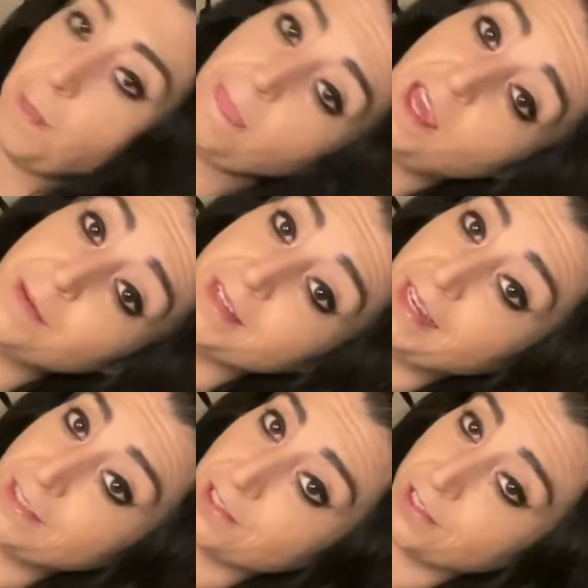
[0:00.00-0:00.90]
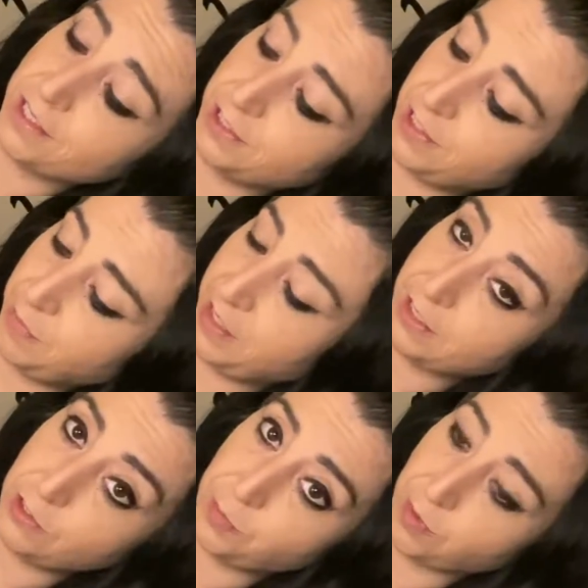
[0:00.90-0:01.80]
I'm a Cancer, so I'm like
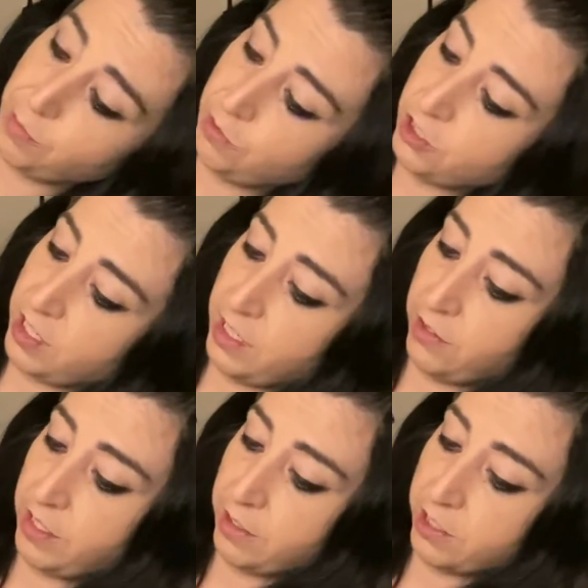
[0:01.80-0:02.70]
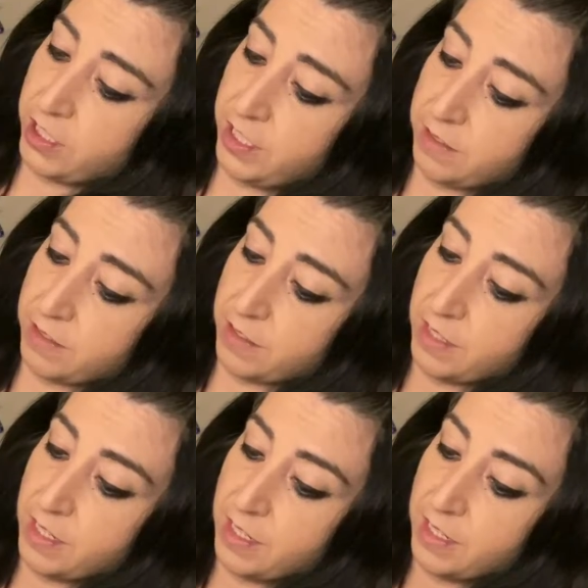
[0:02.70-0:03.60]
super Moonchild energy.
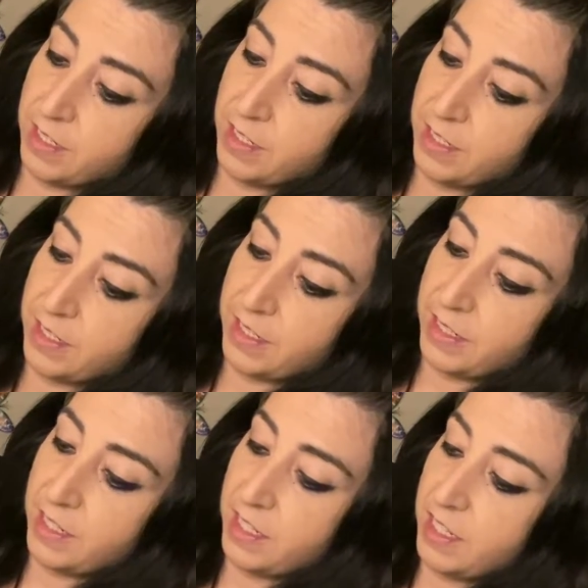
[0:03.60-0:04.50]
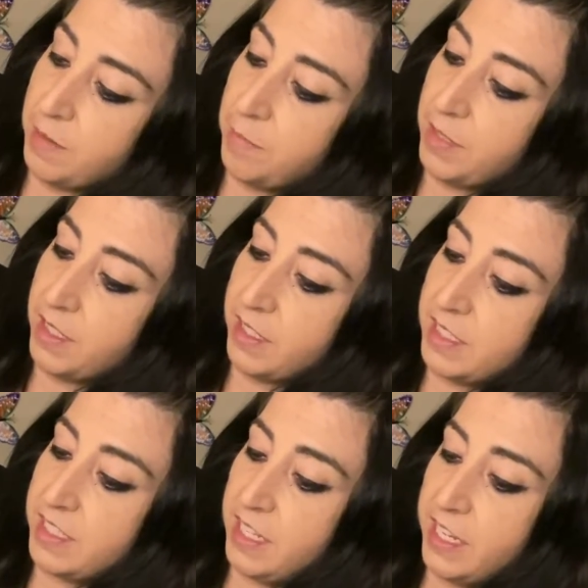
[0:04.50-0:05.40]
Let's
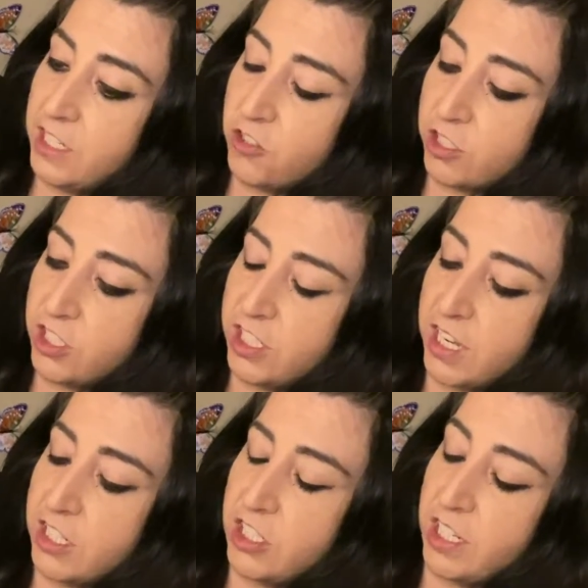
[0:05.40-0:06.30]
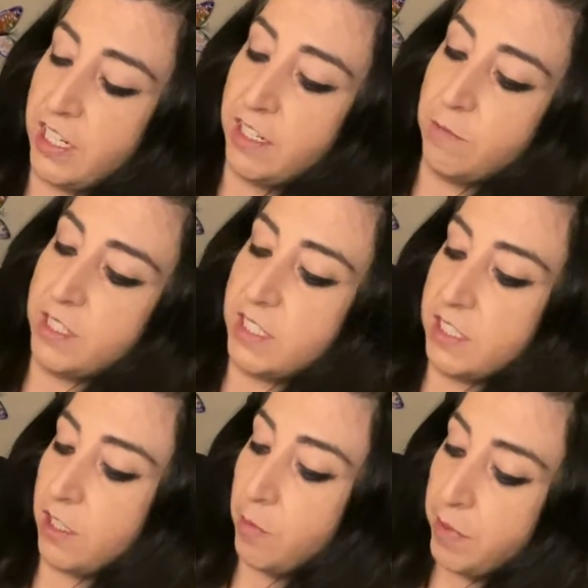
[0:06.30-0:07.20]
see, introduction. What's this
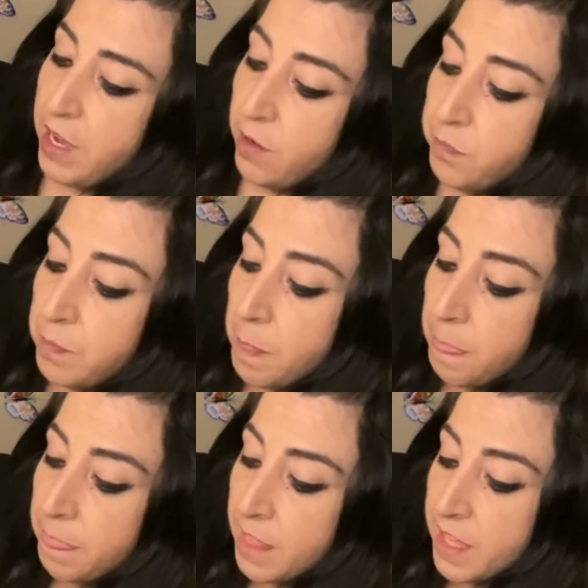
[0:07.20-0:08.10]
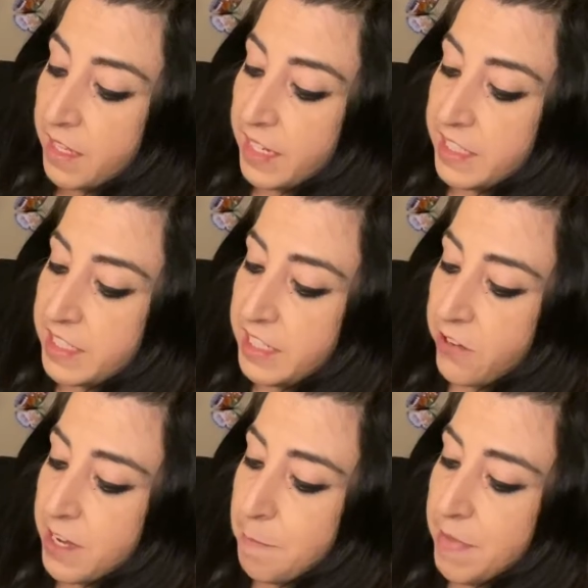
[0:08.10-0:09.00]
all about? It's
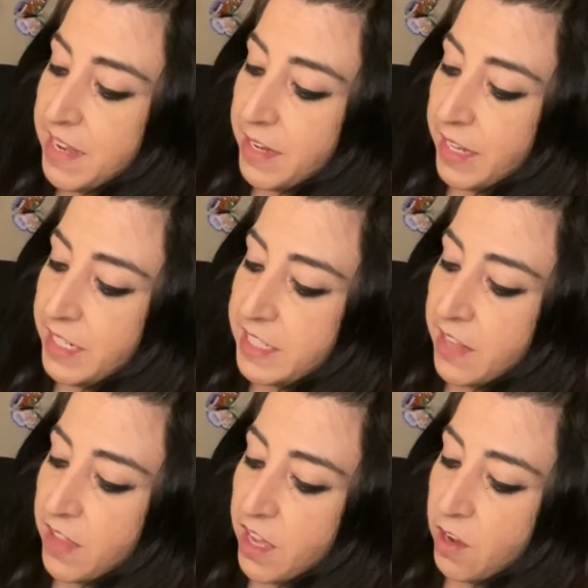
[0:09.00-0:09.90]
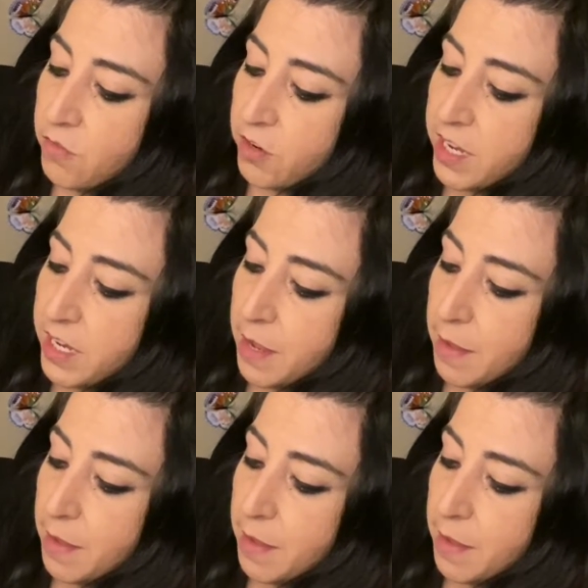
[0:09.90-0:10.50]
nearing midnight, and the hovering